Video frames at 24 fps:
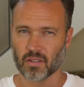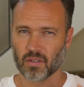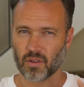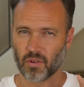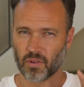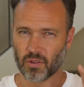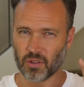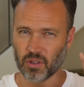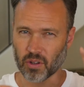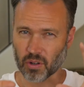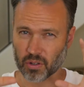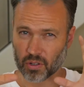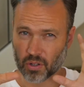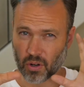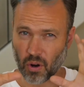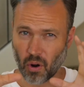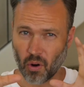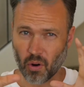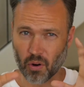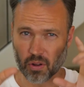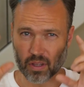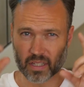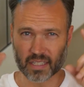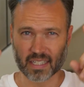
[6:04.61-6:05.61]
So your
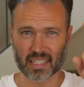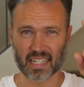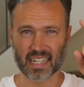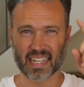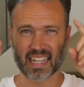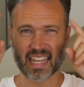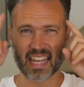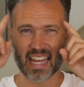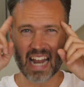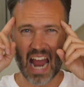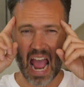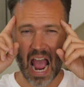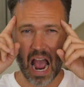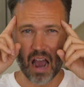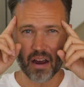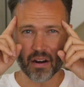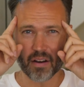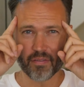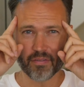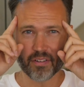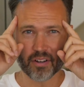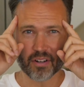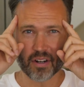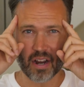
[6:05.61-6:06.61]
goal is to get out
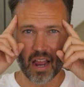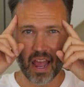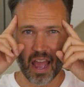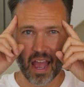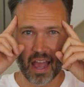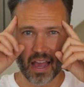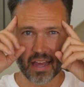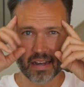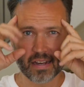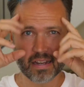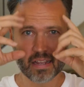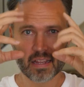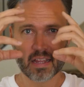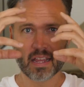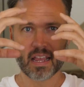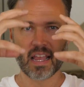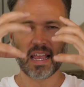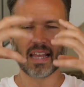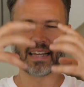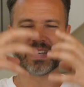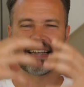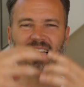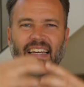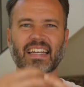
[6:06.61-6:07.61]
of your head
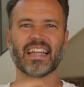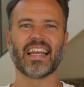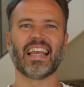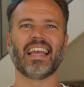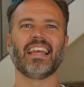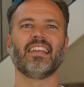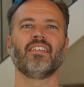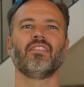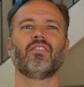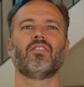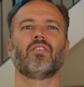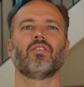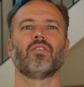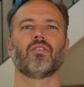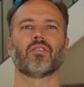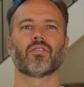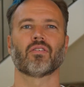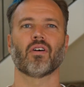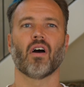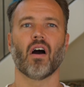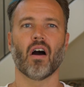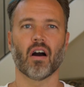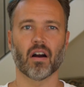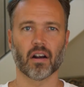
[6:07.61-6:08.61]
and get into your
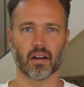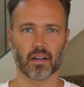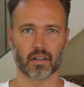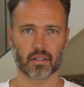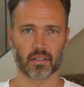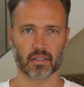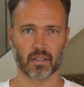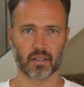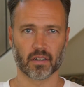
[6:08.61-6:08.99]
heart.